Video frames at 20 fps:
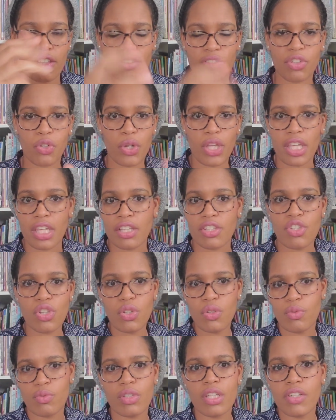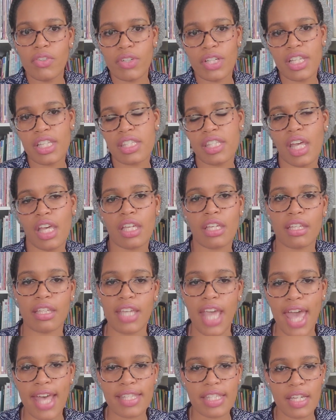three, two, you know, he's like
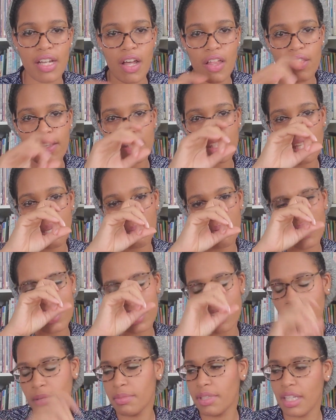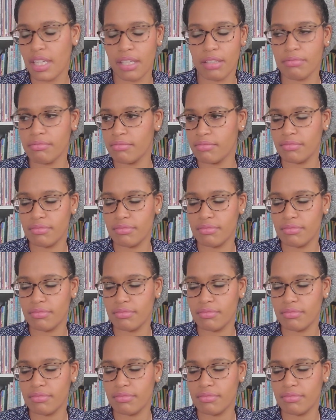guessing all these numbers, and I'm like,